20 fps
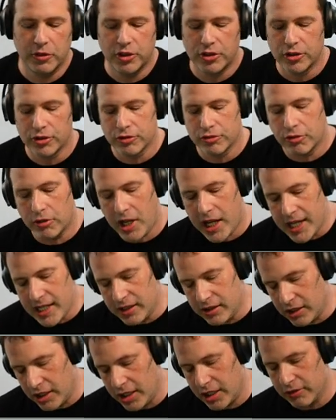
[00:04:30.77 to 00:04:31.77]

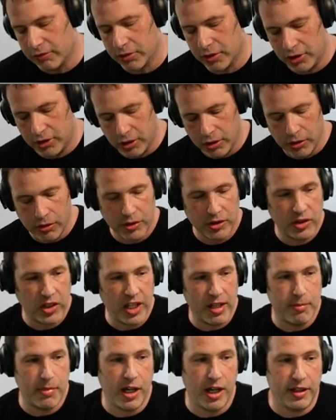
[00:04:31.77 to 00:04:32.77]
greatly reduce
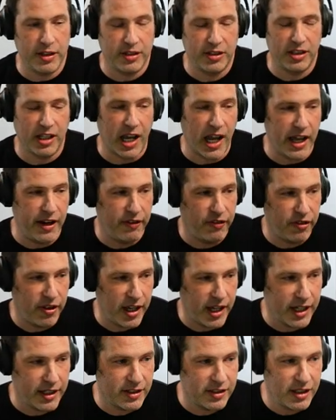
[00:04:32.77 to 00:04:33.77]
the amount of side
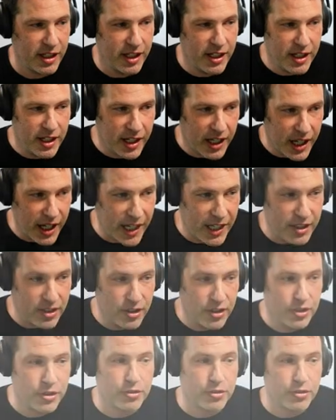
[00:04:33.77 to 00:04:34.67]
effects and,